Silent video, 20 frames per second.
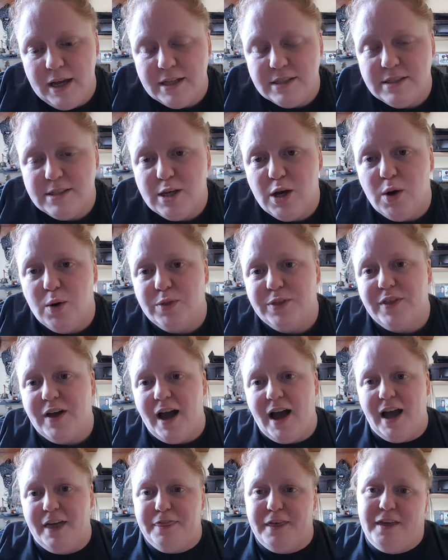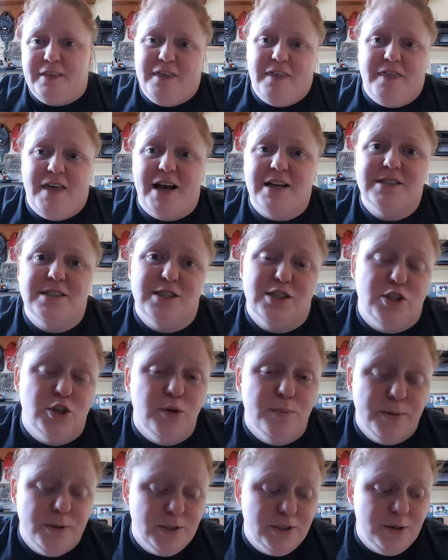And so I think that that's
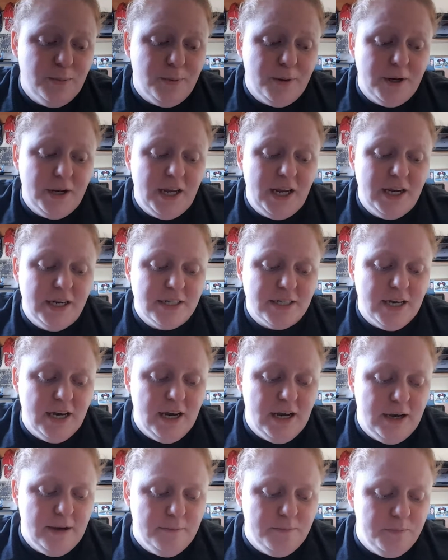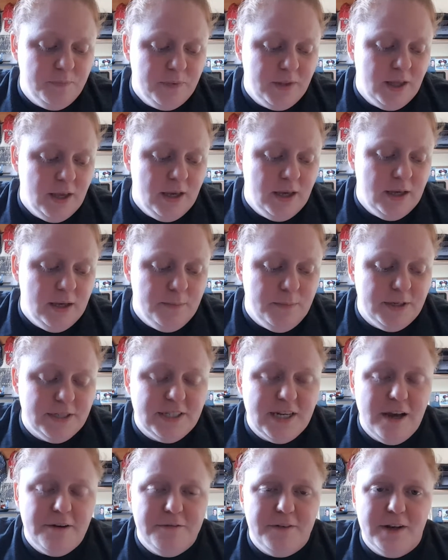super, super neat.
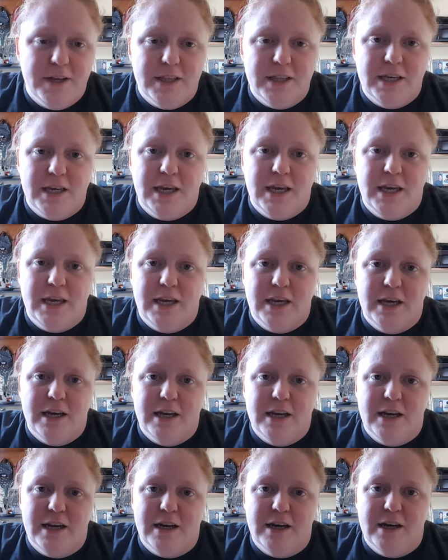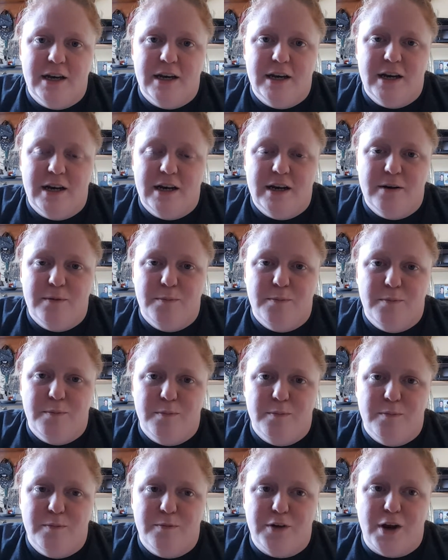But definitely,
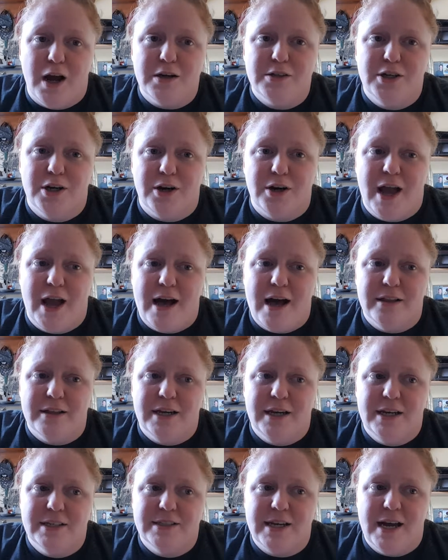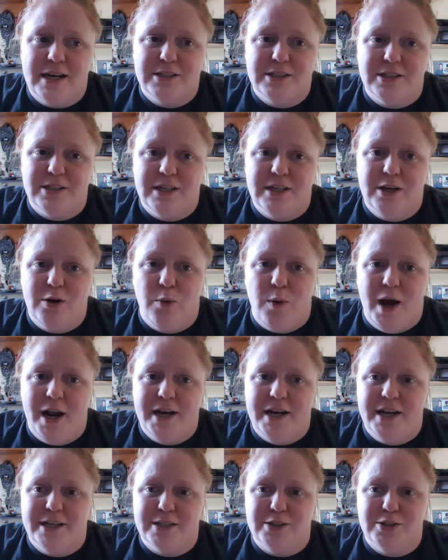Knockturn Alley is actually
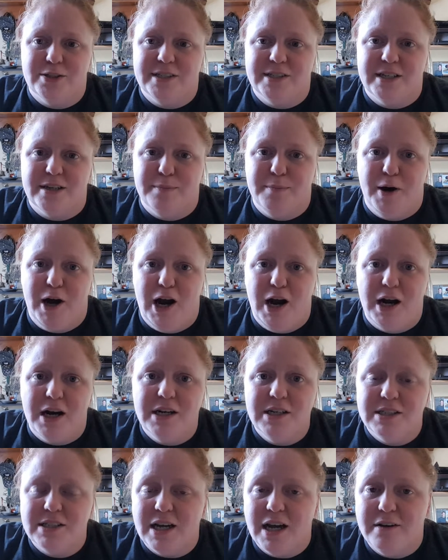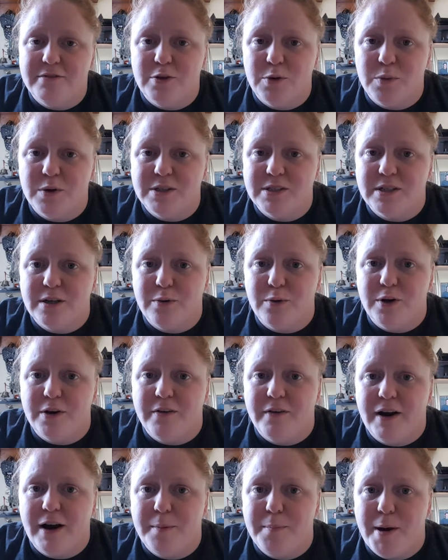quite an interesting part of the Wizarding World
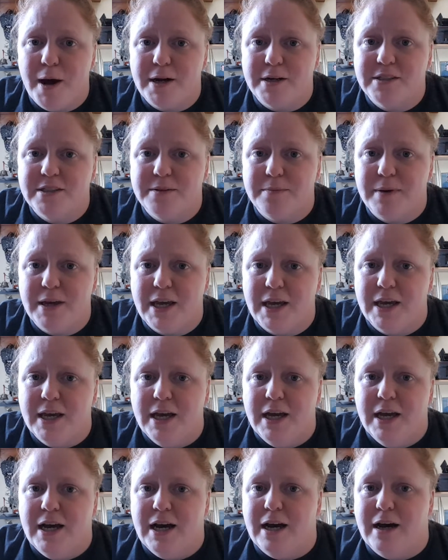of Harry Potter to me,